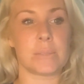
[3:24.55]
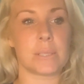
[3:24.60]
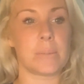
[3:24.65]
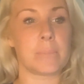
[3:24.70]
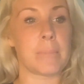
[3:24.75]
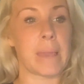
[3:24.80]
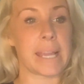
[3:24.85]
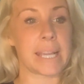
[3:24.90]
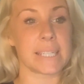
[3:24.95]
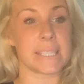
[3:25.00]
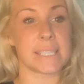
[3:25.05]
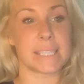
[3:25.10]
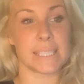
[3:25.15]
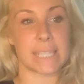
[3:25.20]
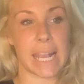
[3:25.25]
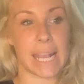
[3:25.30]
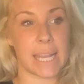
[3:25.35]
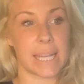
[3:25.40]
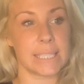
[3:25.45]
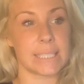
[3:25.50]
make a
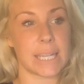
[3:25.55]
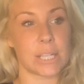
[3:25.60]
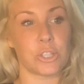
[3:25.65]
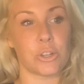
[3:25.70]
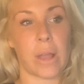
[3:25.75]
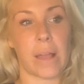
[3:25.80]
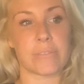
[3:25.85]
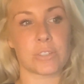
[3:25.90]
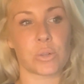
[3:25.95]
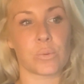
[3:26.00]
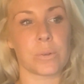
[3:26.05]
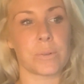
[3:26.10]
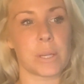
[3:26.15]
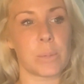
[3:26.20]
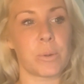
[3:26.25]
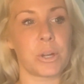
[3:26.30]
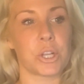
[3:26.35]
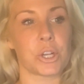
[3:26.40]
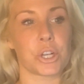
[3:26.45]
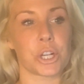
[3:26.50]
stand and you have to really
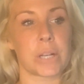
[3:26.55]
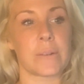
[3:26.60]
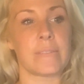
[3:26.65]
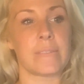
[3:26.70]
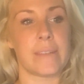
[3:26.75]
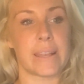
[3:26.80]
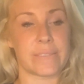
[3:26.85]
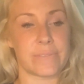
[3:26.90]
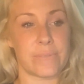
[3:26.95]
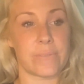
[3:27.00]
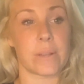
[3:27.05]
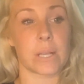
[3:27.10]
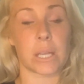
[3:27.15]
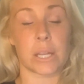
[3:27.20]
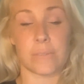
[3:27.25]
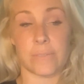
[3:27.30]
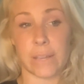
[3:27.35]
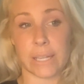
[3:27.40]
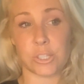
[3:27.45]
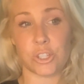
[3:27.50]
put your
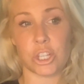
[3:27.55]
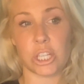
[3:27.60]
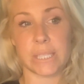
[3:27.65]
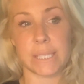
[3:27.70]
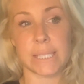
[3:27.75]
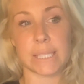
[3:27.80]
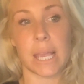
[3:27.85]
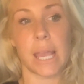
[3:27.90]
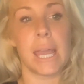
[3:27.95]
convictions